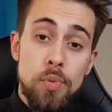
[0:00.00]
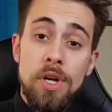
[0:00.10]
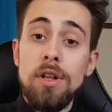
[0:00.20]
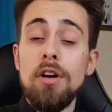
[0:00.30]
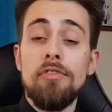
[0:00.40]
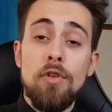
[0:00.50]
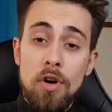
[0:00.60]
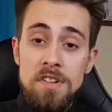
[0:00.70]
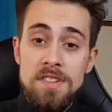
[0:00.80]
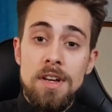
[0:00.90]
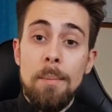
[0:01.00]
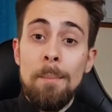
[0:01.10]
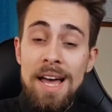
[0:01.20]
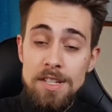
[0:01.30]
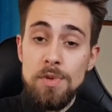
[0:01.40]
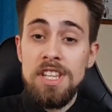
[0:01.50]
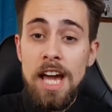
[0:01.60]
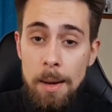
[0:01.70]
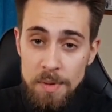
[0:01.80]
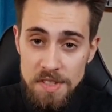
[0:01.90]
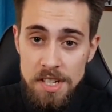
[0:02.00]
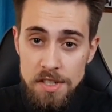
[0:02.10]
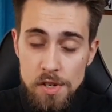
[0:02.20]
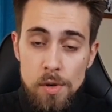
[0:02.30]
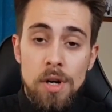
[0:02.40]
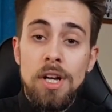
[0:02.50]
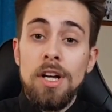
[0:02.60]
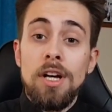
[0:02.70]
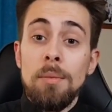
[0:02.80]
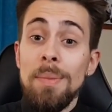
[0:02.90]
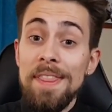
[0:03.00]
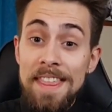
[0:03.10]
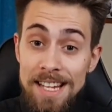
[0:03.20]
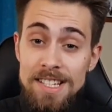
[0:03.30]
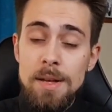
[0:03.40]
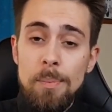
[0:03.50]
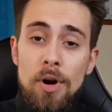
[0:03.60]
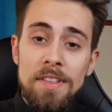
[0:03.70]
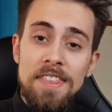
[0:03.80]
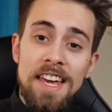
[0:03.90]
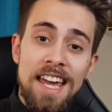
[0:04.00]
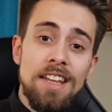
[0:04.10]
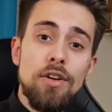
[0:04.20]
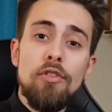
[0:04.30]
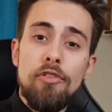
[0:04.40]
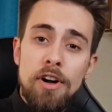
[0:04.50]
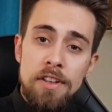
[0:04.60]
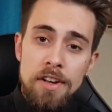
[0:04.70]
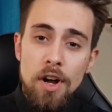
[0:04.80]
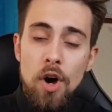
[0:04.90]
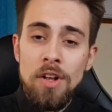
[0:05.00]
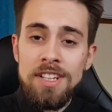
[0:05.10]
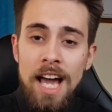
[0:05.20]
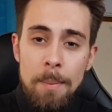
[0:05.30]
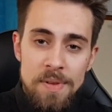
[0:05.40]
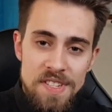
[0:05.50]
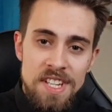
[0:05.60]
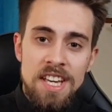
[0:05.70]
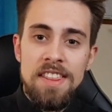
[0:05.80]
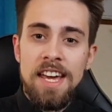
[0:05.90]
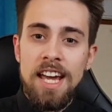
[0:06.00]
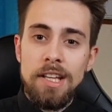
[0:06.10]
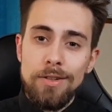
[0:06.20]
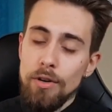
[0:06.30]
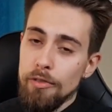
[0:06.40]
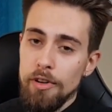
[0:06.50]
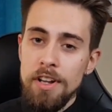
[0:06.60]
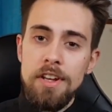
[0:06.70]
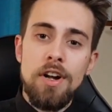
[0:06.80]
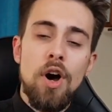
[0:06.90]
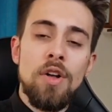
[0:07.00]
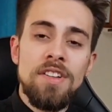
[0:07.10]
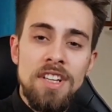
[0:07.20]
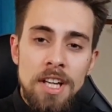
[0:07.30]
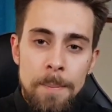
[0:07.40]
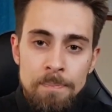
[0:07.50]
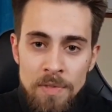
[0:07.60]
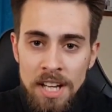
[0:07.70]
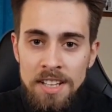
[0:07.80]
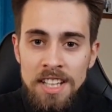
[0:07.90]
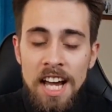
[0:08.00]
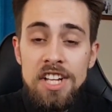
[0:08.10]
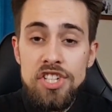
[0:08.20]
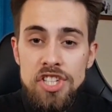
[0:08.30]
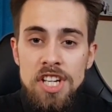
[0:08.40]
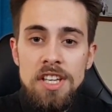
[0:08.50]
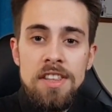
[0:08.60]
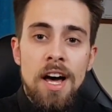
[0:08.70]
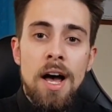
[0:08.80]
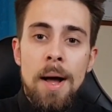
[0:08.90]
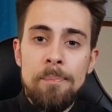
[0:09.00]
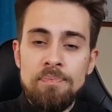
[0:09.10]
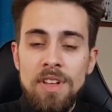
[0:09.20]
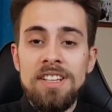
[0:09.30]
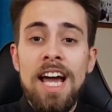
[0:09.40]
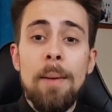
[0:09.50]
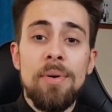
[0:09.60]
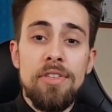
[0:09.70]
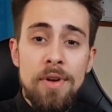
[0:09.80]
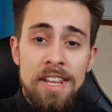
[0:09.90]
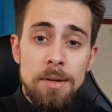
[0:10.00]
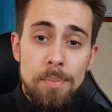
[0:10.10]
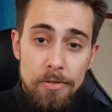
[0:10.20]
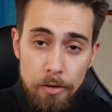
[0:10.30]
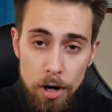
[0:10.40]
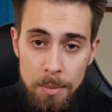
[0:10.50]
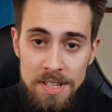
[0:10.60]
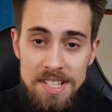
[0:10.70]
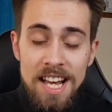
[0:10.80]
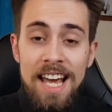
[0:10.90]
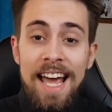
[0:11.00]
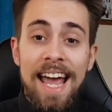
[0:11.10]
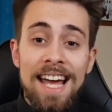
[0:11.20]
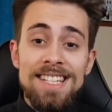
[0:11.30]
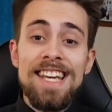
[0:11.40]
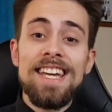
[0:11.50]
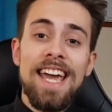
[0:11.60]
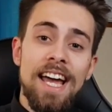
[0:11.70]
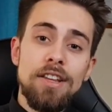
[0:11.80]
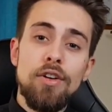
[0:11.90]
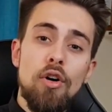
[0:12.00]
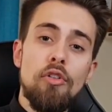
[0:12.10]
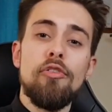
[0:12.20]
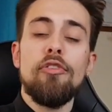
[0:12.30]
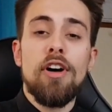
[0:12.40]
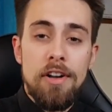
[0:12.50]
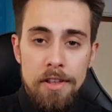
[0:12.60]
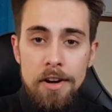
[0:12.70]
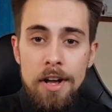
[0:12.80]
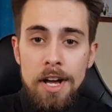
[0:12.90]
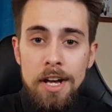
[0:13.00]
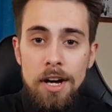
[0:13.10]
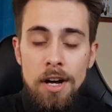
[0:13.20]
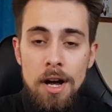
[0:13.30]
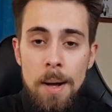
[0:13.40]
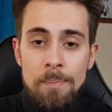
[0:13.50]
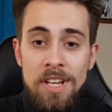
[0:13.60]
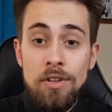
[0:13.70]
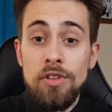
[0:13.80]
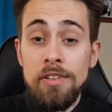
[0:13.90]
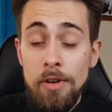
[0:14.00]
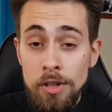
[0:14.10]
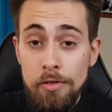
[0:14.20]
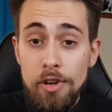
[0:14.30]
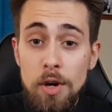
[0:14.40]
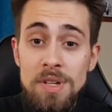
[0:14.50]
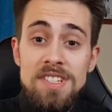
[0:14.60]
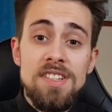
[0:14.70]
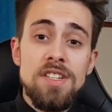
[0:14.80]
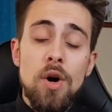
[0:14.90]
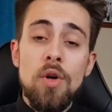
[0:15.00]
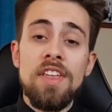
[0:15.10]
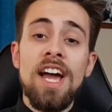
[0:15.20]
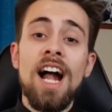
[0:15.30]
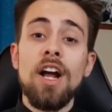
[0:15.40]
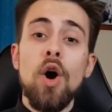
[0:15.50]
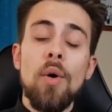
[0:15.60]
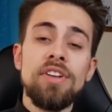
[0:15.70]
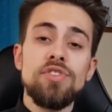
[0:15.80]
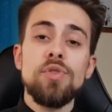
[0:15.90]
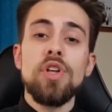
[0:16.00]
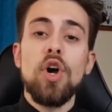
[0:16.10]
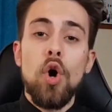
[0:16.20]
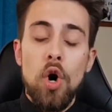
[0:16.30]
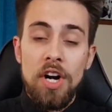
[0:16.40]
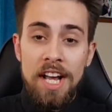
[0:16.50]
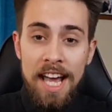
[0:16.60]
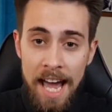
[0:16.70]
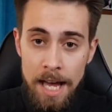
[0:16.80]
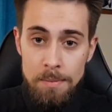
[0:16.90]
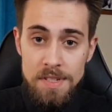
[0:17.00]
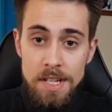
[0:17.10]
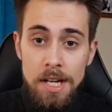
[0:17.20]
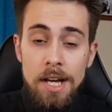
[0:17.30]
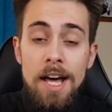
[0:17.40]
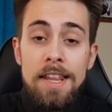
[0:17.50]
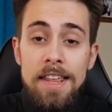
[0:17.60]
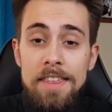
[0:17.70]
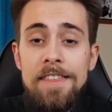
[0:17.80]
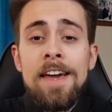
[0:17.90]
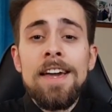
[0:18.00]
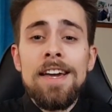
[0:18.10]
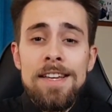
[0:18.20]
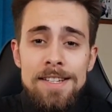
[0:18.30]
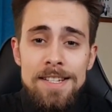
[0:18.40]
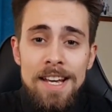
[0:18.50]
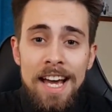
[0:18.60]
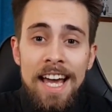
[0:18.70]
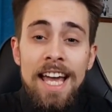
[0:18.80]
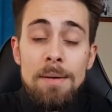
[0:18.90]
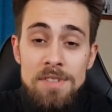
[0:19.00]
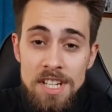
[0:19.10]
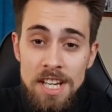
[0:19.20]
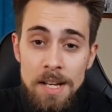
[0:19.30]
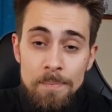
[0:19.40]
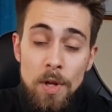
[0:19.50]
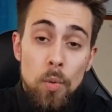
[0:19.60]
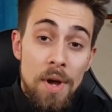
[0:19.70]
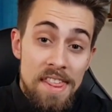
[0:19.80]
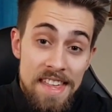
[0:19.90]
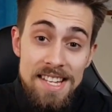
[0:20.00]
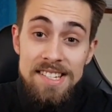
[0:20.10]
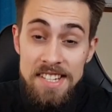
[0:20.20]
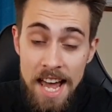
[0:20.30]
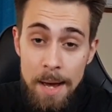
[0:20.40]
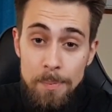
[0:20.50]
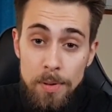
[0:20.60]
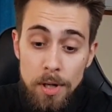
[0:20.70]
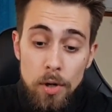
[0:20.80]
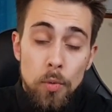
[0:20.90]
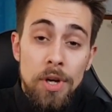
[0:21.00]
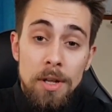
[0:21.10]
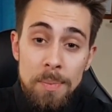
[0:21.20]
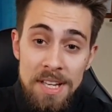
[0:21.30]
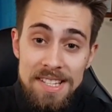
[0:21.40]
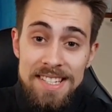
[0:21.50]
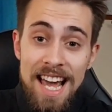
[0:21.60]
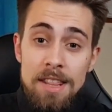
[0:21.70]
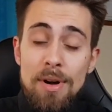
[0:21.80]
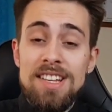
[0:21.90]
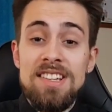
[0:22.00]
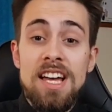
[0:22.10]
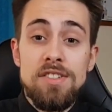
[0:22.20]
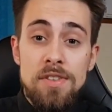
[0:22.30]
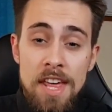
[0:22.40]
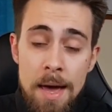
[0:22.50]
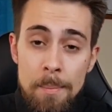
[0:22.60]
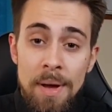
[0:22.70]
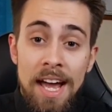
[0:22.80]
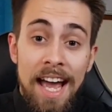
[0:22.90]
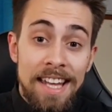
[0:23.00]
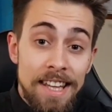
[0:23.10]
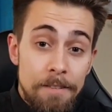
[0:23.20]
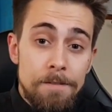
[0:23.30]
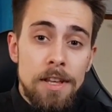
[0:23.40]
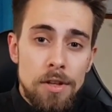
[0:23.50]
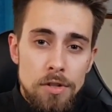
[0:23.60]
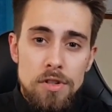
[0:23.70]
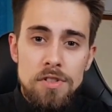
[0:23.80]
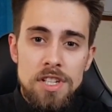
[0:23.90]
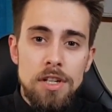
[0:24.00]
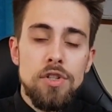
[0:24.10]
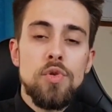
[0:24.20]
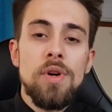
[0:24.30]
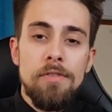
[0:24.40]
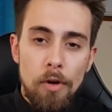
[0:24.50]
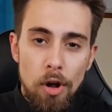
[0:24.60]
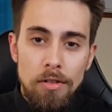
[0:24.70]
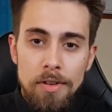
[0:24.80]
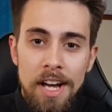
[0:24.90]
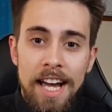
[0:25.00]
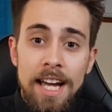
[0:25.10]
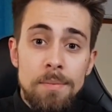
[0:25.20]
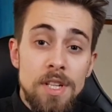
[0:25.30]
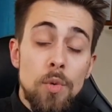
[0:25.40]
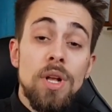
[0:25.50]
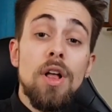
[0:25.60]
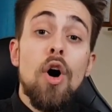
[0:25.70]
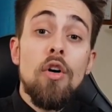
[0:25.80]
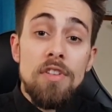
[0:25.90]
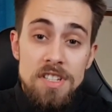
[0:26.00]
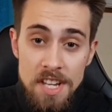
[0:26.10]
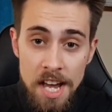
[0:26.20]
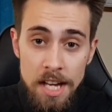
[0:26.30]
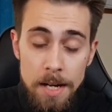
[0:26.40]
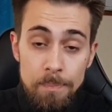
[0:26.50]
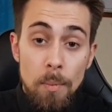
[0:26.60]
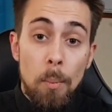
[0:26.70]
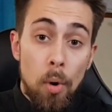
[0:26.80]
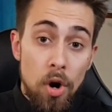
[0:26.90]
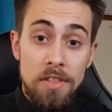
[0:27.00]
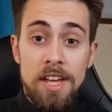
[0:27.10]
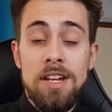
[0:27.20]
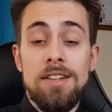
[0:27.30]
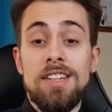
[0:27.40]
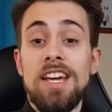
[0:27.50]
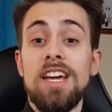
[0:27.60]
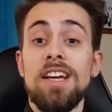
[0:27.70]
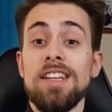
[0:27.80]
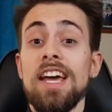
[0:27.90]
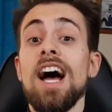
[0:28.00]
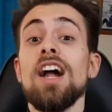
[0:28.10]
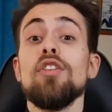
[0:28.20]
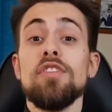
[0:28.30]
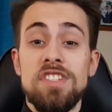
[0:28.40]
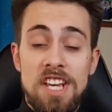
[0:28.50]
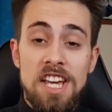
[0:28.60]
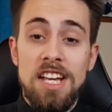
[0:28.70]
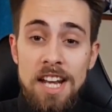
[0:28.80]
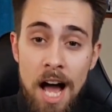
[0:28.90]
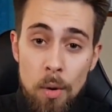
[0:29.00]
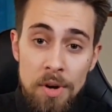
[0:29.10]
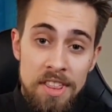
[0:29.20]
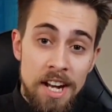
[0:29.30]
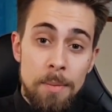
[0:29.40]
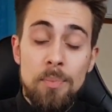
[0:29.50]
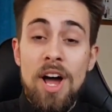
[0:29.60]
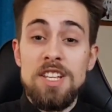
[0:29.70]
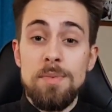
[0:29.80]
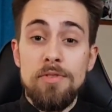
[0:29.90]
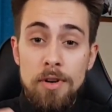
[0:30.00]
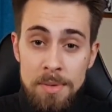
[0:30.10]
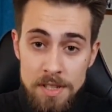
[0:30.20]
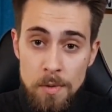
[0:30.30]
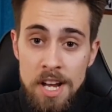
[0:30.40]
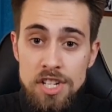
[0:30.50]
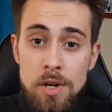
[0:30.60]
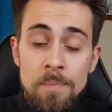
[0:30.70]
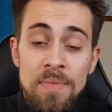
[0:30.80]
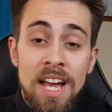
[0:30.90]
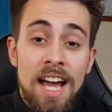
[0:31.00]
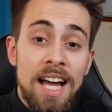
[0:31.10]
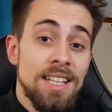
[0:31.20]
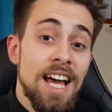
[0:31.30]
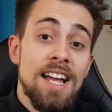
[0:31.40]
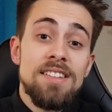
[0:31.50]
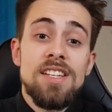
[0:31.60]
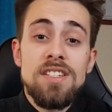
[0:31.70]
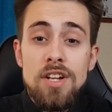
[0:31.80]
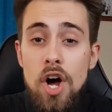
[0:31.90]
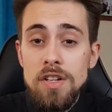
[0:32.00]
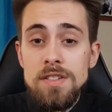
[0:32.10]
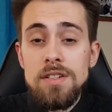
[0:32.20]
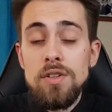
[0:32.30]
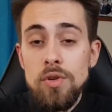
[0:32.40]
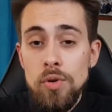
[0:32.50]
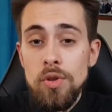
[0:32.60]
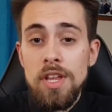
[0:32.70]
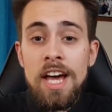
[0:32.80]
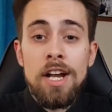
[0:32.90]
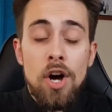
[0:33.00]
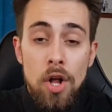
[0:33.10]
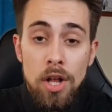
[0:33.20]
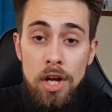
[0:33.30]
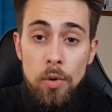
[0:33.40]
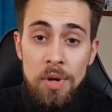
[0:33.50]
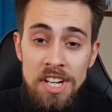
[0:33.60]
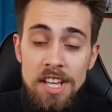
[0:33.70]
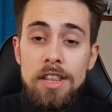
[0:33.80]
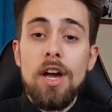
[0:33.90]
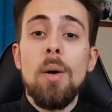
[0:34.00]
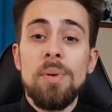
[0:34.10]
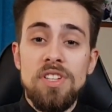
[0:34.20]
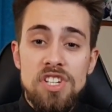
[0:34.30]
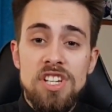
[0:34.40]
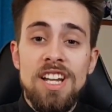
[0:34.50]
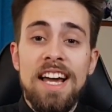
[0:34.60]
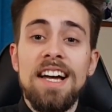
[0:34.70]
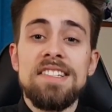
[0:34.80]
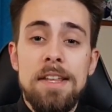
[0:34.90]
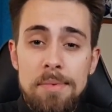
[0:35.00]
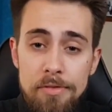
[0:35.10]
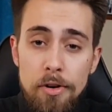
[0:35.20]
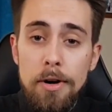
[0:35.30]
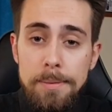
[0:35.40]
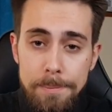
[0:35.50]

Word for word: will of course mess with the IPC too but that's the point. They can't go further on the IPC, they can't go further on the, the HT, the, um, the hyper-threading performance, and they can't go further um, on, the, on the frequency, so they are going to the core games. The thing is, AMD, with this step, will be side by side to them, and if they don't continue to evolve, AMD will overtake more than they they are overtaking now with their price performance ratio and that is not good at all we need competition like i said before